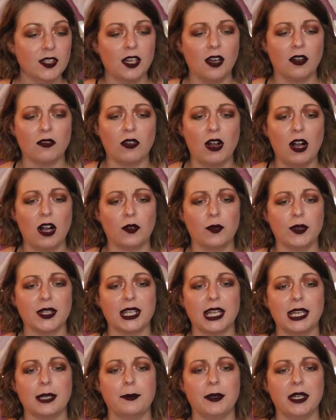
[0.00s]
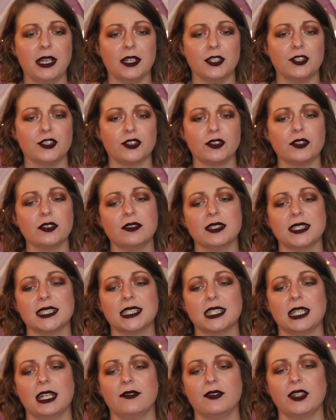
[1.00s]
along with like being a
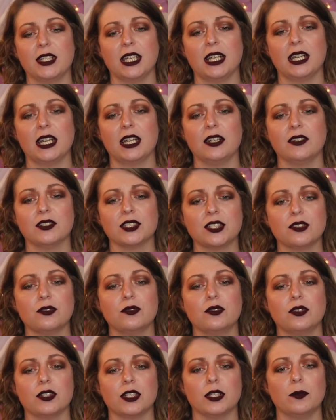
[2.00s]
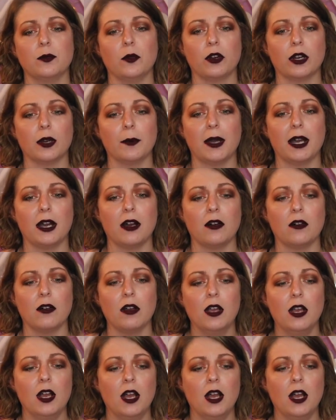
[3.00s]
journalist and everything, I also learned more about